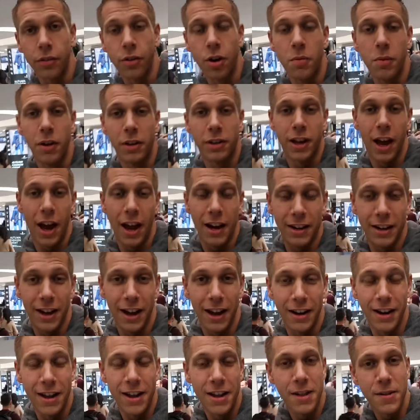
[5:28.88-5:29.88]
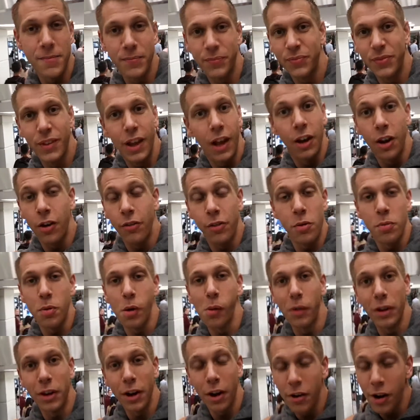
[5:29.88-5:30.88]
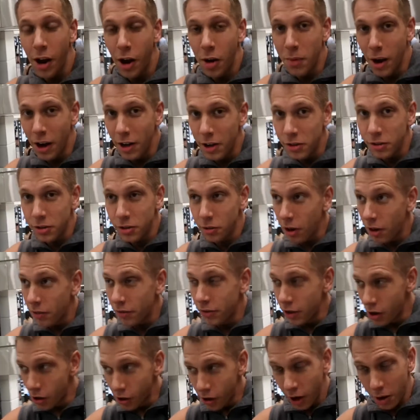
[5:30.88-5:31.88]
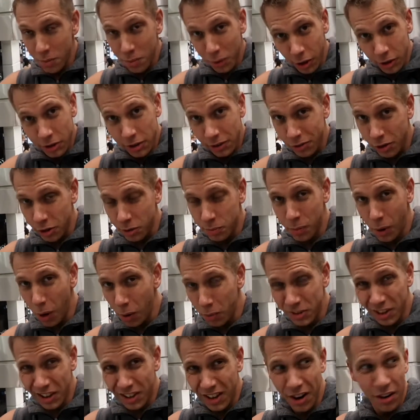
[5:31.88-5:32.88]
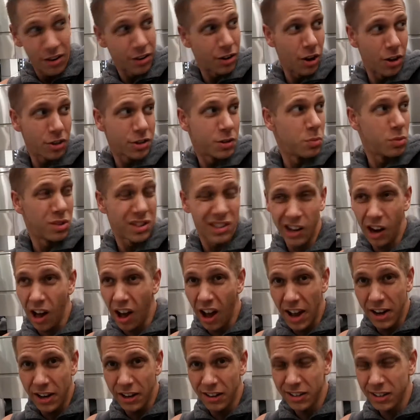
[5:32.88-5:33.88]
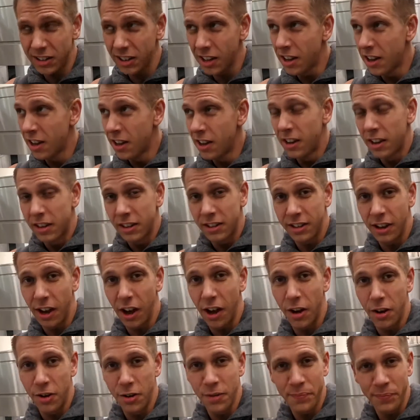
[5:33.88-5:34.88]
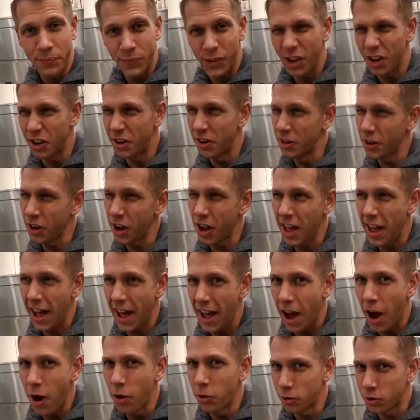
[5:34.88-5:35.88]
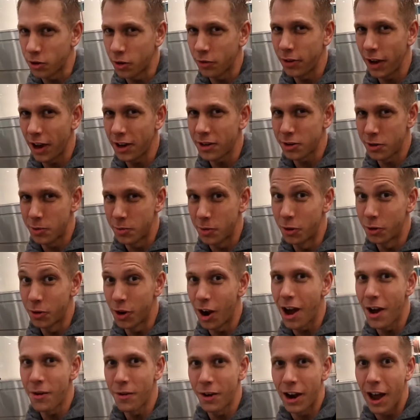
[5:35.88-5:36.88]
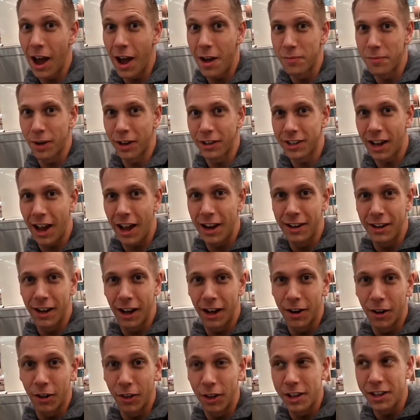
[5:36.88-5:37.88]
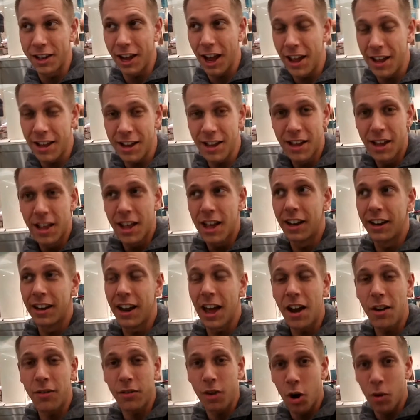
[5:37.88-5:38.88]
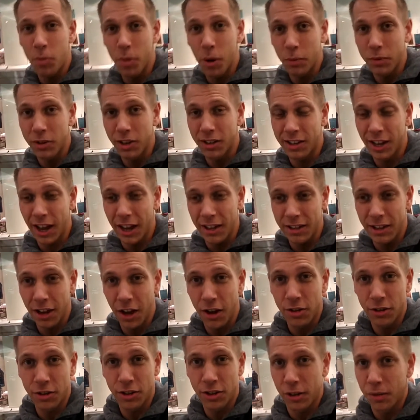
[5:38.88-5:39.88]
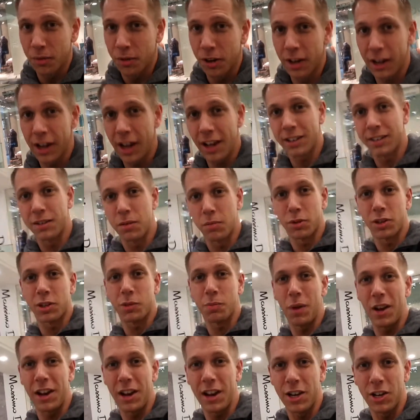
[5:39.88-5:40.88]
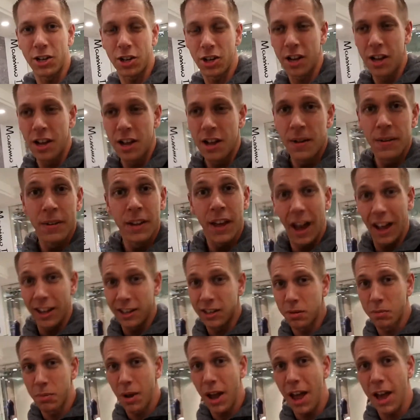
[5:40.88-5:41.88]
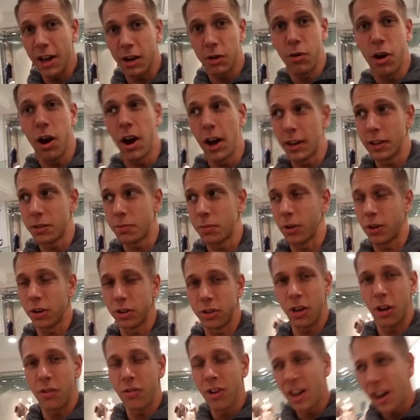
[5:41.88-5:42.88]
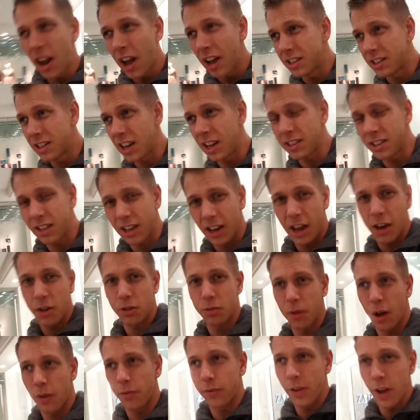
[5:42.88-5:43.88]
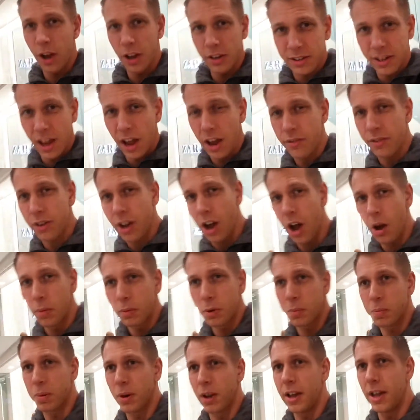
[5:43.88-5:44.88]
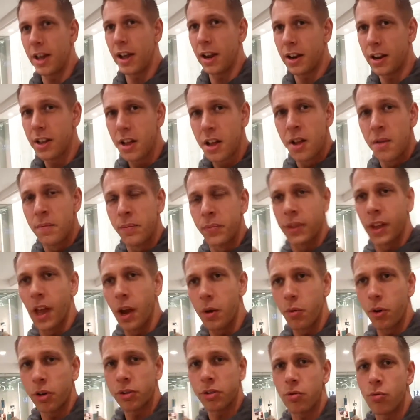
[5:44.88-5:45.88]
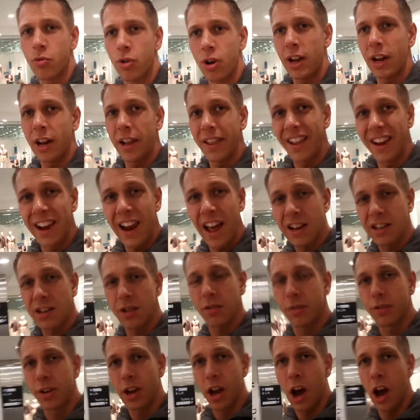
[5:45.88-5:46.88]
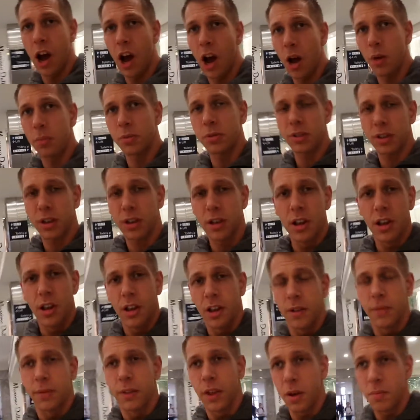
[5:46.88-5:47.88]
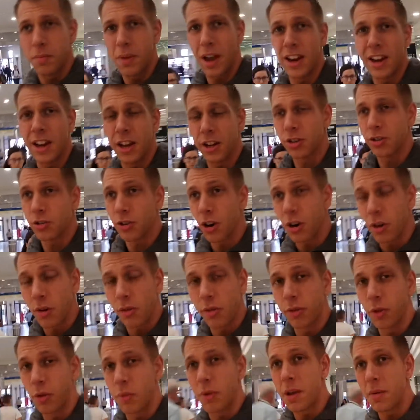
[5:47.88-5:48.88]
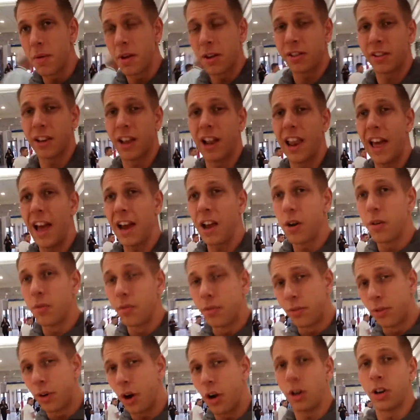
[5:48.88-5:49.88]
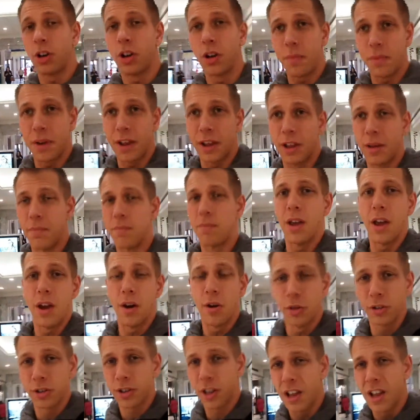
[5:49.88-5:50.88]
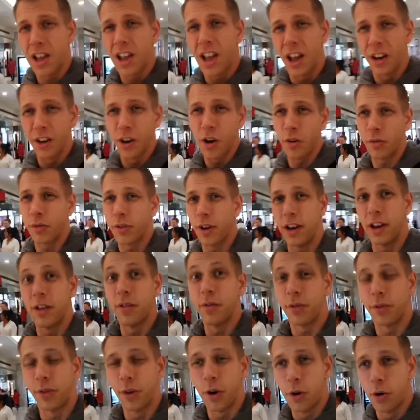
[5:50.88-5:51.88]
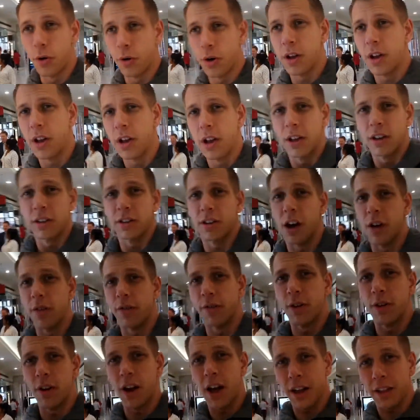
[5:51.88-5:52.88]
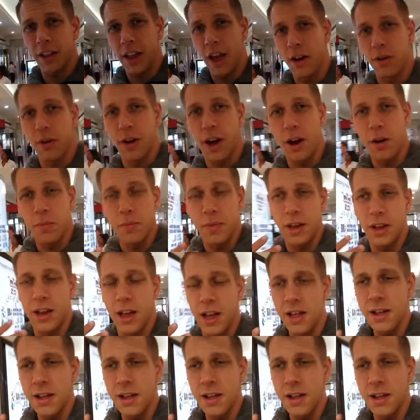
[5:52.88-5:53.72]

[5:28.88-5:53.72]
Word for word: got my tan done. A lot of you probably don't know, but I used to work for Hugo Boss. I've just popped in there and got some sliders. So, going to look ultra fashionable, right, when I had my tan done on the day. Now I've got to pop to Tesco's because I'm going to get some spinach and some egg whites because I realised yesterday was my first day of carb depleting. it wasn't really the lack of carbs that made it a struggle for me, but it's the lack of volume in the meals and not feeling full. So I feel like that will help me